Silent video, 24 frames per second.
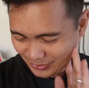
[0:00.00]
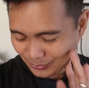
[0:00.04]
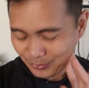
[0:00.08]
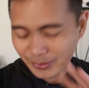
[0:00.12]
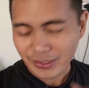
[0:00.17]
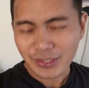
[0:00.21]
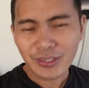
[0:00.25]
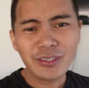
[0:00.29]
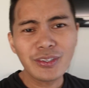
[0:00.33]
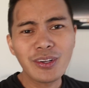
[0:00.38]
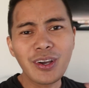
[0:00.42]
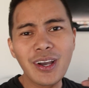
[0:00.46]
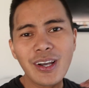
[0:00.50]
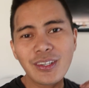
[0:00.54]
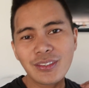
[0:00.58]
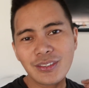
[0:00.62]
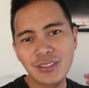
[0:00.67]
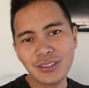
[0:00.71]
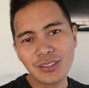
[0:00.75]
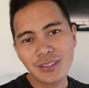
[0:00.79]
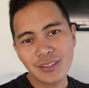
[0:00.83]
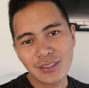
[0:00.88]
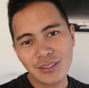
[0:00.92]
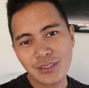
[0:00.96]
We don't know how
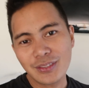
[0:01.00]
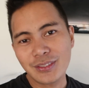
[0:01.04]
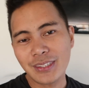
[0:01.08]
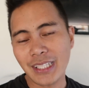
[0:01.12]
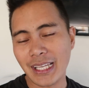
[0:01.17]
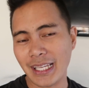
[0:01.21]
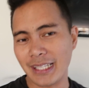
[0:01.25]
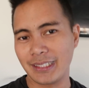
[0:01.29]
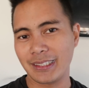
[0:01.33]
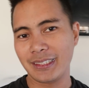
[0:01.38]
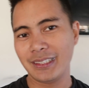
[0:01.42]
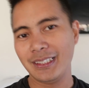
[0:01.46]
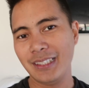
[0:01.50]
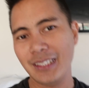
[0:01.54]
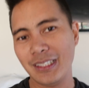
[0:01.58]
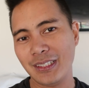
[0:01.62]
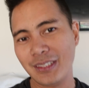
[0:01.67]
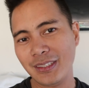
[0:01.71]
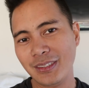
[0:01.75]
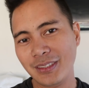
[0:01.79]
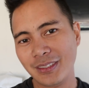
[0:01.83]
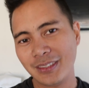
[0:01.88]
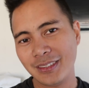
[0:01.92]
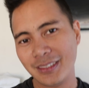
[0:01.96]
to do that, you
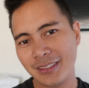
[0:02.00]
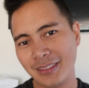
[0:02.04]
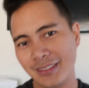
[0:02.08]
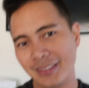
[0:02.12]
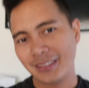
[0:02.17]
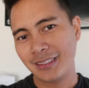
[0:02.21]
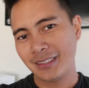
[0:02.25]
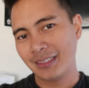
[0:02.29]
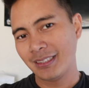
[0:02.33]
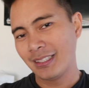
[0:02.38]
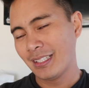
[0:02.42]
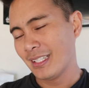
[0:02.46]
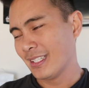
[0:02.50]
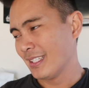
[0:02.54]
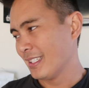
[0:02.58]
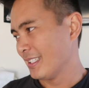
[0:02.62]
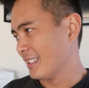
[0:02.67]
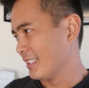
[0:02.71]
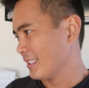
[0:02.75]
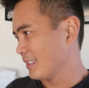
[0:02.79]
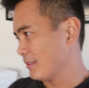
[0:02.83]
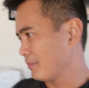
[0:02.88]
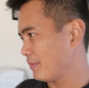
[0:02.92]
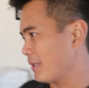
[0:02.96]
know?
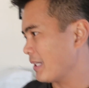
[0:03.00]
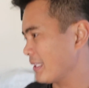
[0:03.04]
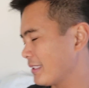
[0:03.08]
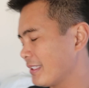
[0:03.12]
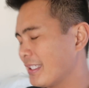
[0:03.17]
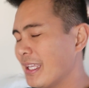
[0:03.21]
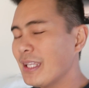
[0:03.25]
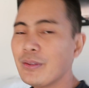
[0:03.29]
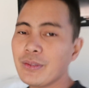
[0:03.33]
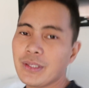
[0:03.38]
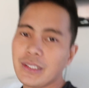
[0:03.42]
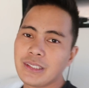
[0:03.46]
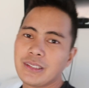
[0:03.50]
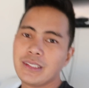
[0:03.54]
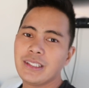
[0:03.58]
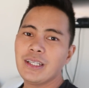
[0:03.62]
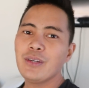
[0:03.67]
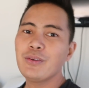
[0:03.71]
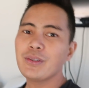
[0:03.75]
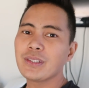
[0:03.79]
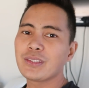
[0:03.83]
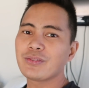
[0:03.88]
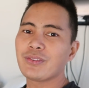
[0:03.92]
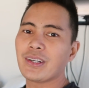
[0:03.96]
But anyways,
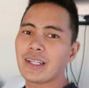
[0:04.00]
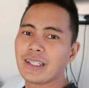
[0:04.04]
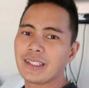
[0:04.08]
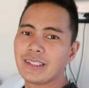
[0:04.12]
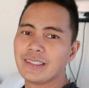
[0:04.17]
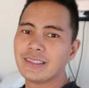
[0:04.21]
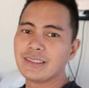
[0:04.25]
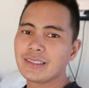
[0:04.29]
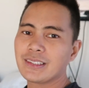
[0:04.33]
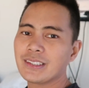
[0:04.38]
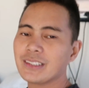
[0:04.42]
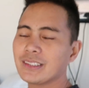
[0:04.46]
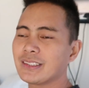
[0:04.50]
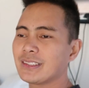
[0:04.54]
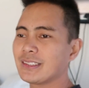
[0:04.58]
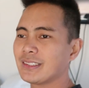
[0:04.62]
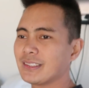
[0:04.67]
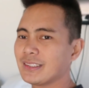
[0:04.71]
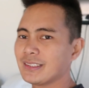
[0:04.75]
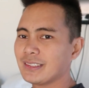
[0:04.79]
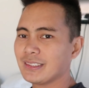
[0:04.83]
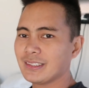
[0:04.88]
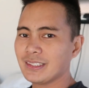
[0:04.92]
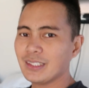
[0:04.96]
it was fun. Because
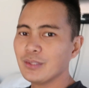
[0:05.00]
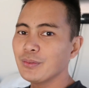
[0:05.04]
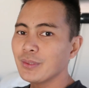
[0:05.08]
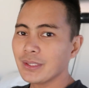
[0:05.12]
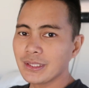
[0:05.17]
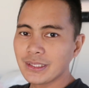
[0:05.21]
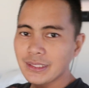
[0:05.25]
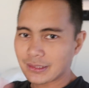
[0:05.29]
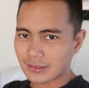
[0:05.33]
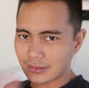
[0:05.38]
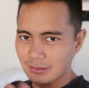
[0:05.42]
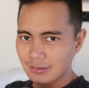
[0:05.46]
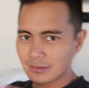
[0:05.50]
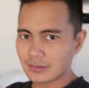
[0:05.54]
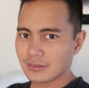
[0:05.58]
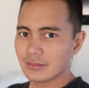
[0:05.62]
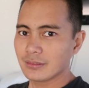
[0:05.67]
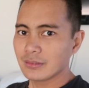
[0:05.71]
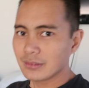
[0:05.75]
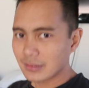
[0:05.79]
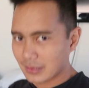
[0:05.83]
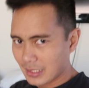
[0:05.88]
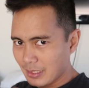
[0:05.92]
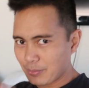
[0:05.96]
it wasn't,
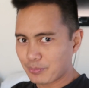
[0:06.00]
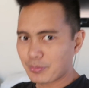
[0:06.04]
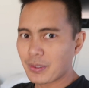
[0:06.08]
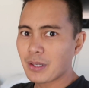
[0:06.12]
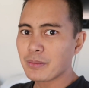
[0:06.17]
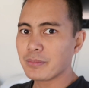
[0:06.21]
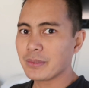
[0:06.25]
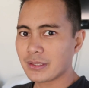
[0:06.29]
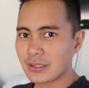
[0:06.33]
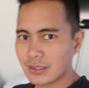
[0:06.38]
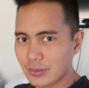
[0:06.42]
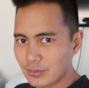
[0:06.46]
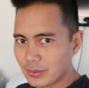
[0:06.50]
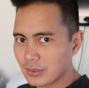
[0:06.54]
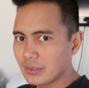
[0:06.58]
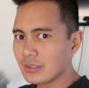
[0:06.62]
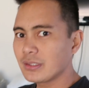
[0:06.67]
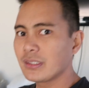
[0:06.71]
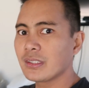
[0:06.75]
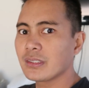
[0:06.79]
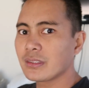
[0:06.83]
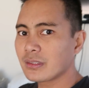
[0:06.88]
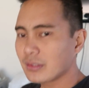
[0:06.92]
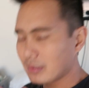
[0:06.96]
I promise, it
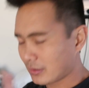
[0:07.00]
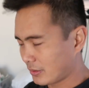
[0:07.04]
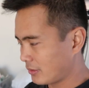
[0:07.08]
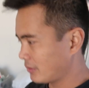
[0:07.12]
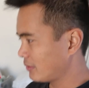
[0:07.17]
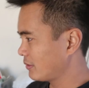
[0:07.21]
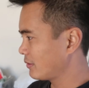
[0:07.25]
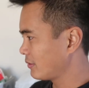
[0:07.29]
was just...